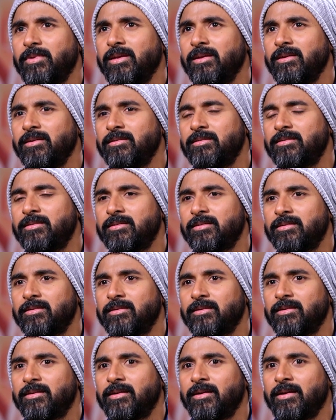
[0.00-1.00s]
is
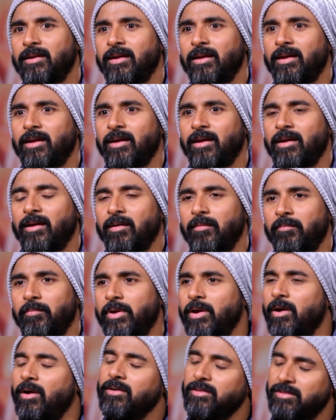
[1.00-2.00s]

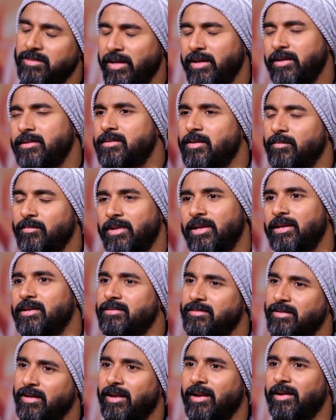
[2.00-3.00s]
beyond science. Something
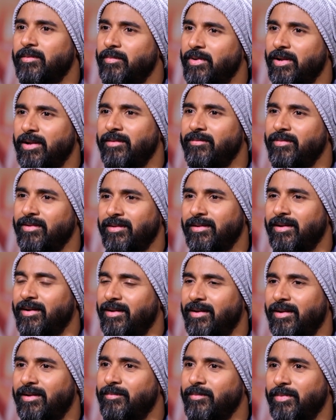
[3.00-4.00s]
is there. I believe in
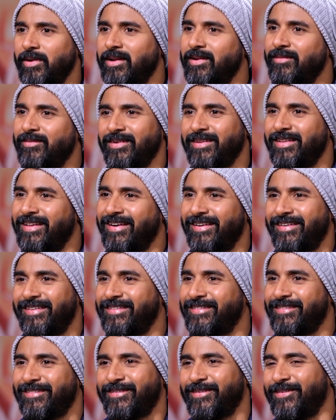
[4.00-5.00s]
that.
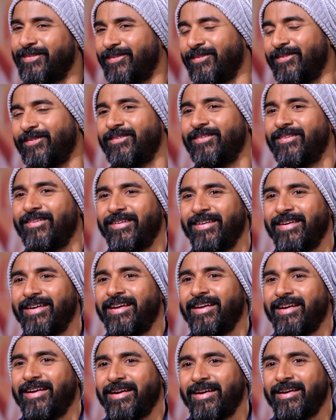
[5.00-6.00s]
So
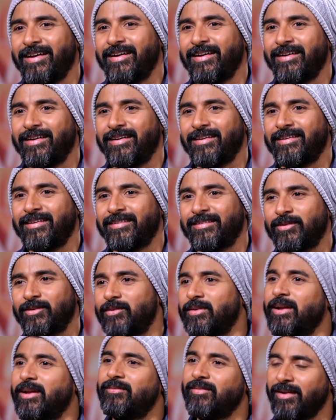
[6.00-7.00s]

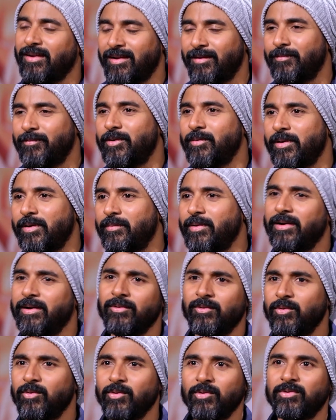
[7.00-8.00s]
that will come to my mind.
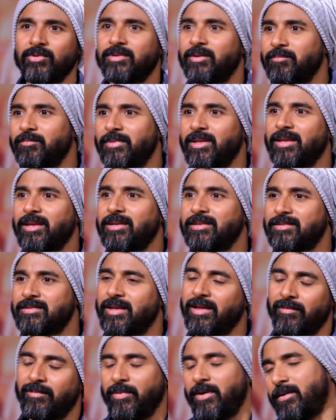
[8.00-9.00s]
Oh, something is
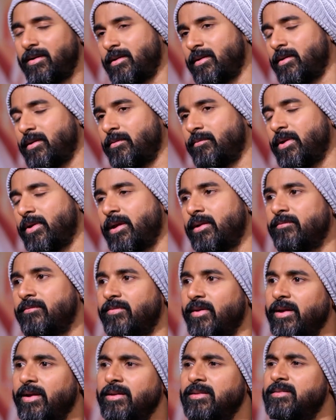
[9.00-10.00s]
there. But we can
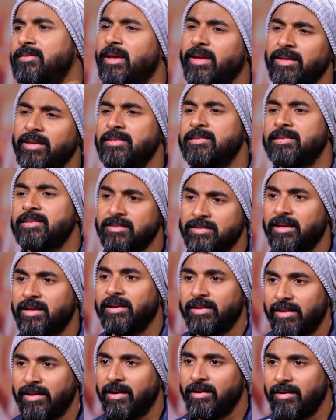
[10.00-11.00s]
find science
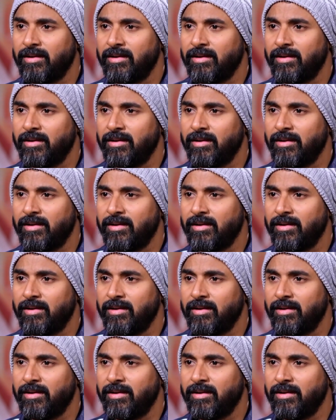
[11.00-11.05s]
inside that.